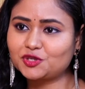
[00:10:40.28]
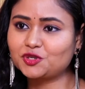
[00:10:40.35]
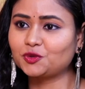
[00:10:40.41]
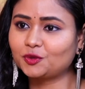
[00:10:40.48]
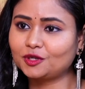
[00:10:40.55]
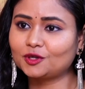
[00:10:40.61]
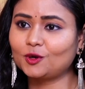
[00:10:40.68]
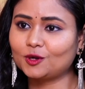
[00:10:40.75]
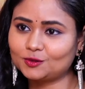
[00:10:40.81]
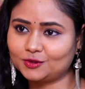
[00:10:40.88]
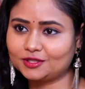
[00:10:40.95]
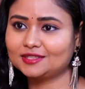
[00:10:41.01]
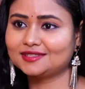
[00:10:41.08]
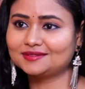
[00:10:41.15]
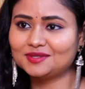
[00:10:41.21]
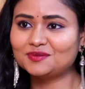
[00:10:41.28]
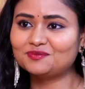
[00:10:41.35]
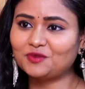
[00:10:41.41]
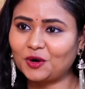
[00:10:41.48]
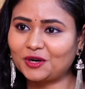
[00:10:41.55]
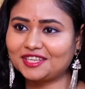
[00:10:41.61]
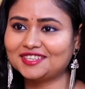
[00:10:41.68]
and shooting all with the
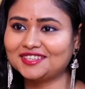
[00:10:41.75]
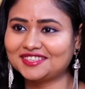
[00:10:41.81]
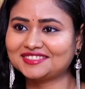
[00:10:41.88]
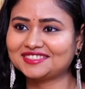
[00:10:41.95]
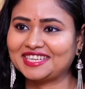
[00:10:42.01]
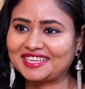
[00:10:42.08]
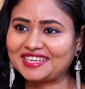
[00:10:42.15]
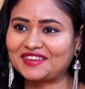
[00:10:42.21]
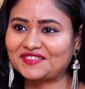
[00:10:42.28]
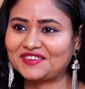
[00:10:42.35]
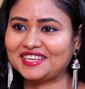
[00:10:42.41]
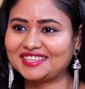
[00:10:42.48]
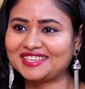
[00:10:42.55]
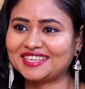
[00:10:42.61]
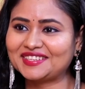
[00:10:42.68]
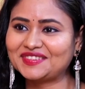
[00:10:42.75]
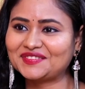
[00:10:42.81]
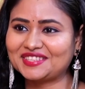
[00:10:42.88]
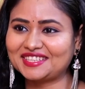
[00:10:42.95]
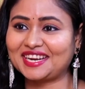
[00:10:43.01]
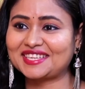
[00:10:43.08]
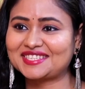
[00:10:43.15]
bodyguards and
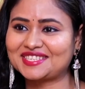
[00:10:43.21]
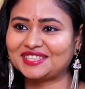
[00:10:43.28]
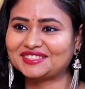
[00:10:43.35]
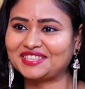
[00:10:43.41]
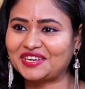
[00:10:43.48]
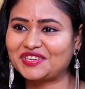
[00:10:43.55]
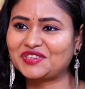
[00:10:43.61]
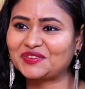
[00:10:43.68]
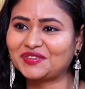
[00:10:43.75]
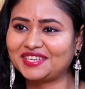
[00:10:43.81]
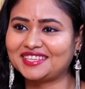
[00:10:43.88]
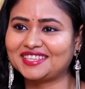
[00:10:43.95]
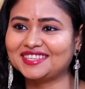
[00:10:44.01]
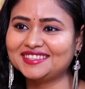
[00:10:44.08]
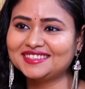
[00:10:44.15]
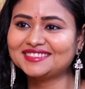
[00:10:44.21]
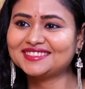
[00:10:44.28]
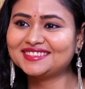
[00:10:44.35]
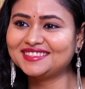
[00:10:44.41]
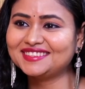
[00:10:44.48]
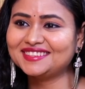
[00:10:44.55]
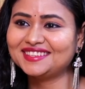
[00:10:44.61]
everything, the extra security.
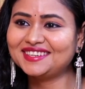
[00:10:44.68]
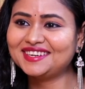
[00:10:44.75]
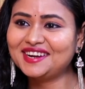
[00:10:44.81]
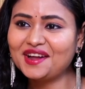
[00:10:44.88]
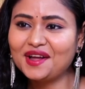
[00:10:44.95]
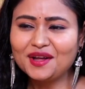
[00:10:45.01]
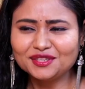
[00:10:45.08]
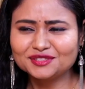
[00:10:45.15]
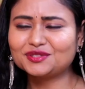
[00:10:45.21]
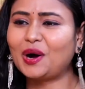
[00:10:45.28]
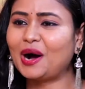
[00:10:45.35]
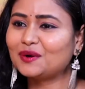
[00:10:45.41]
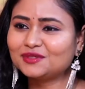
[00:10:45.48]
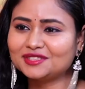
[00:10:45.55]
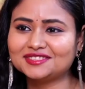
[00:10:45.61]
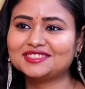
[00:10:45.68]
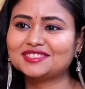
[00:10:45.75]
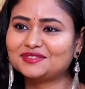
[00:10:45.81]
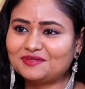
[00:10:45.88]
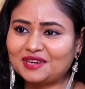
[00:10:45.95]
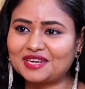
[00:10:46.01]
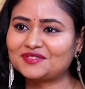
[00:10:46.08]
So how is
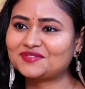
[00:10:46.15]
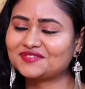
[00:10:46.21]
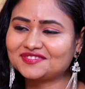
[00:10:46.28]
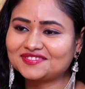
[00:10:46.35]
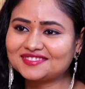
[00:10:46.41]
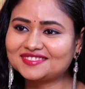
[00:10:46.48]
this, ma'am?